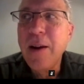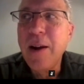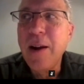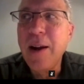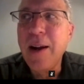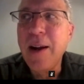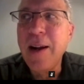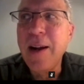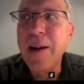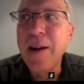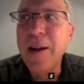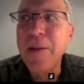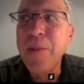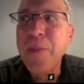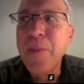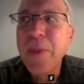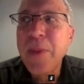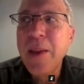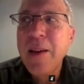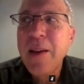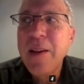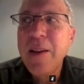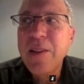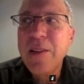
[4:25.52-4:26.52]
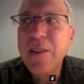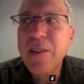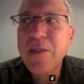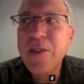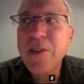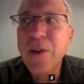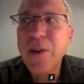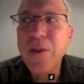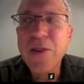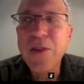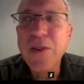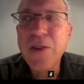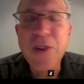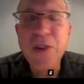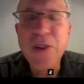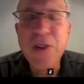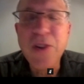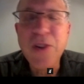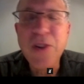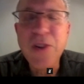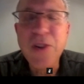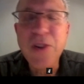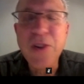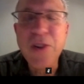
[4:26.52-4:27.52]
So there's a
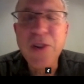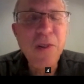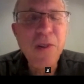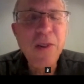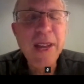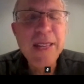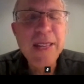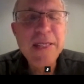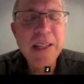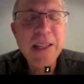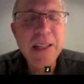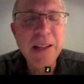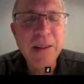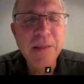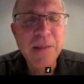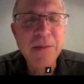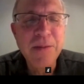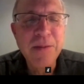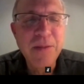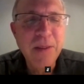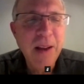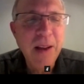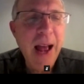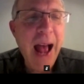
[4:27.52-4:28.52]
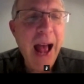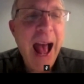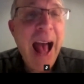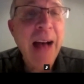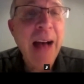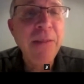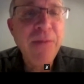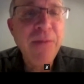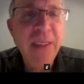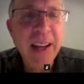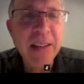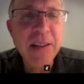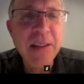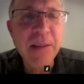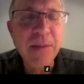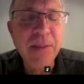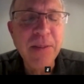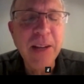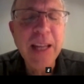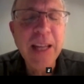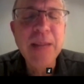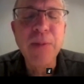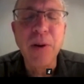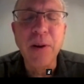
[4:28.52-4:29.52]
whole idea of affective
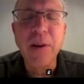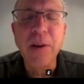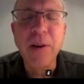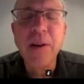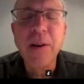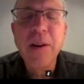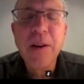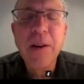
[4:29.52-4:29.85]
labor,